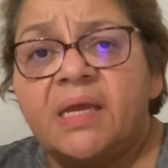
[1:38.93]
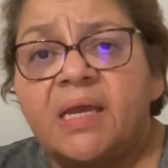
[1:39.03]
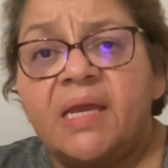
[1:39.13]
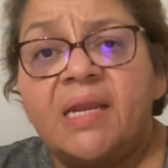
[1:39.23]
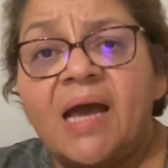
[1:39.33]

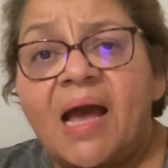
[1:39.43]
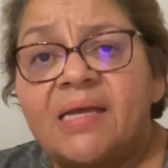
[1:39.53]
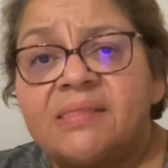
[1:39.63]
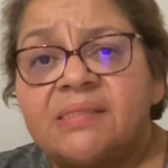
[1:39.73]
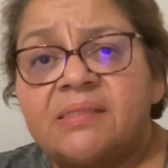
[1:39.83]
It
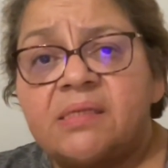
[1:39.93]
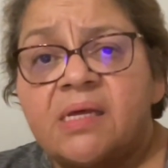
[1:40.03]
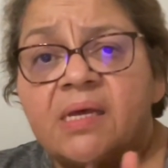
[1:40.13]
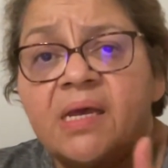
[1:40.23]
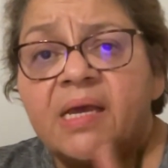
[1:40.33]
has
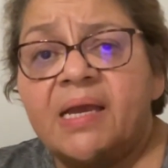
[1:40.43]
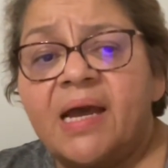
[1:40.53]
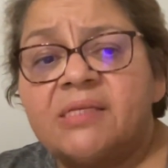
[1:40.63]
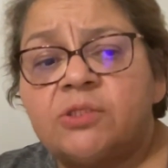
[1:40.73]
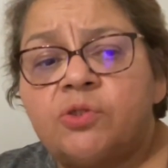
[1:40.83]

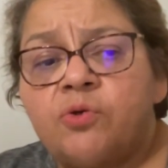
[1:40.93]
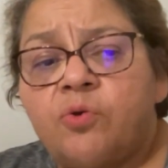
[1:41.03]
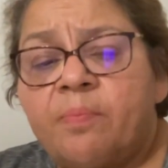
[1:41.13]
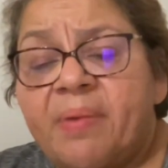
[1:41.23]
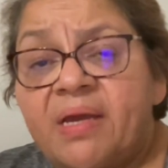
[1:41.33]

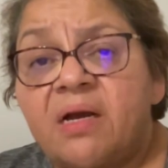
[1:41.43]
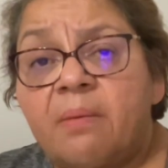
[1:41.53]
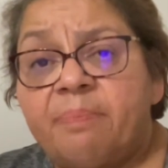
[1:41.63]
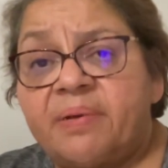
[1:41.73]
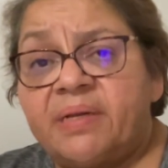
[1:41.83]
two main
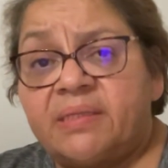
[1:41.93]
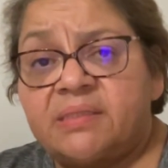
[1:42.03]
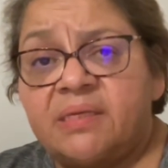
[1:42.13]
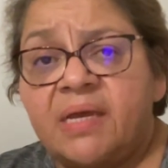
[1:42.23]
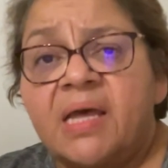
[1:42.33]

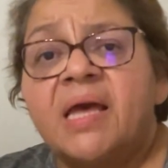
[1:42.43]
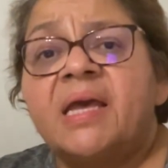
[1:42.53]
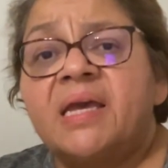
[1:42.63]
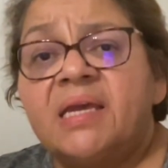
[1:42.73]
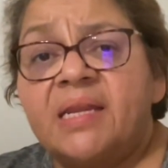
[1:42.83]
components.
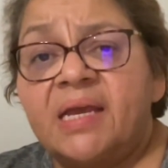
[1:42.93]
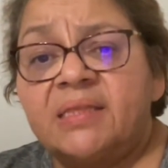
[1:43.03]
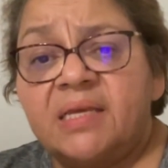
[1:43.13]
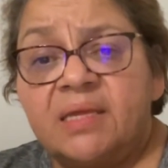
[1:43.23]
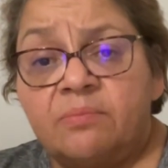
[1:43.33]

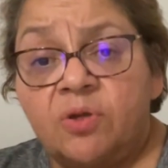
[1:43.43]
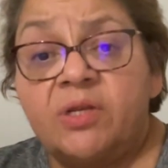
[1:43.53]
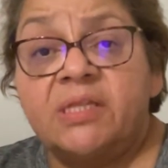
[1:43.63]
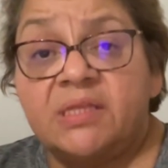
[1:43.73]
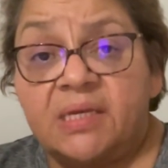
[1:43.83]
Innate
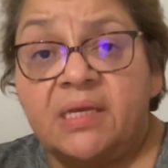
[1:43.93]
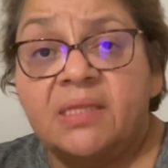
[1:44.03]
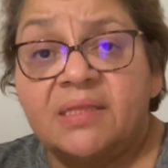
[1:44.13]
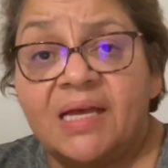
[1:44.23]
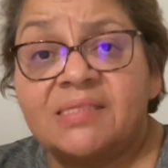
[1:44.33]
immunity
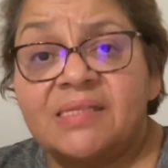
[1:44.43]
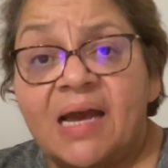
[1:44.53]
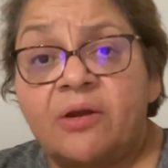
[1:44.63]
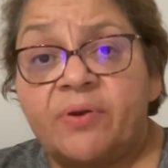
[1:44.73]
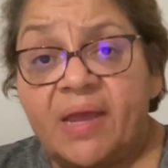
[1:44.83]
does
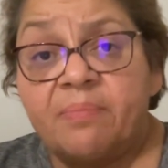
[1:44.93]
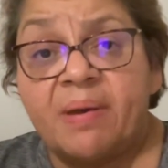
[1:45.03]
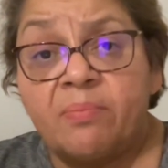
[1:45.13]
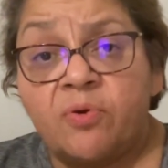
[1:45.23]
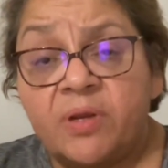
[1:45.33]
not create
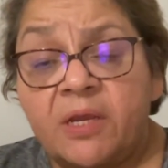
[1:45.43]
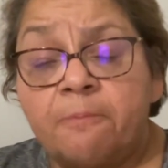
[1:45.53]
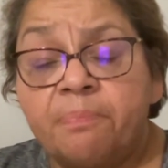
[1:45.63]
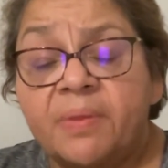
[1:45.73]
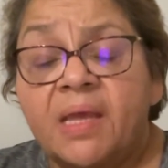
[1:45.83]
memory,
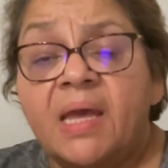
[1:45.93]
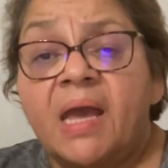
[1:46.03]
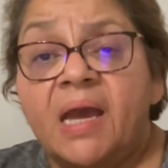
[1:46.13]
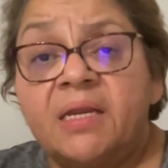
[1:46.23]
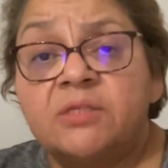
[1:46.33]

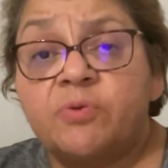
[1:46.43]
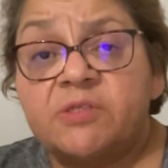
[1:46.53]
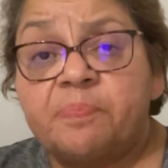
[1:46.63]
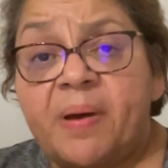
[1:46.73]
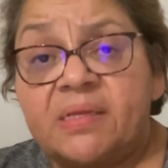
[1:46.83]
and its
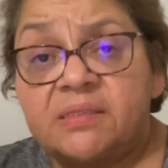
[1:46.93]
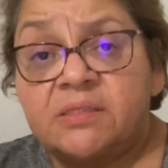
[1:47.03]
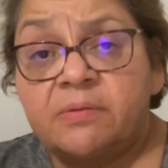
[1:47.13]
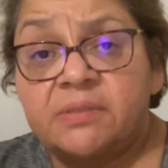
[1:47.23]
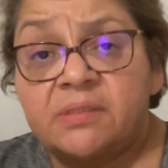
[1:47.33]

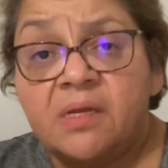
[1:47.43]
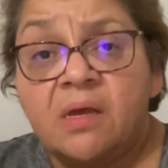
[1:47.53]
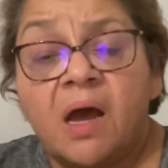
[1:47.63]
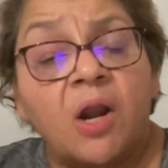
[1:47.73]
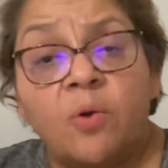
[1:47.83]
responses
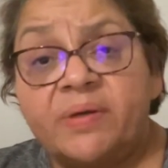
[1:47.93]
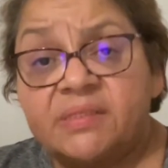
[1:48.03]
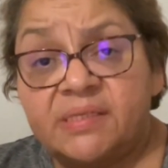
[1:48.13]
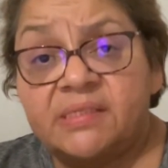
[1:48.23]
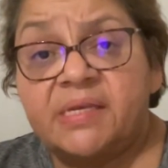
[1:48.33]
are
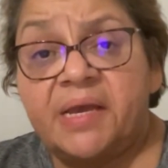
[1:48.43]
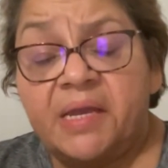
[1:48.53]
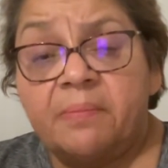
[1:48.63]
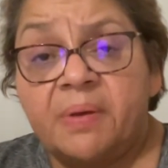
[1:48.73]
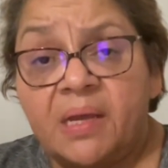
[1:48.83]
always the same,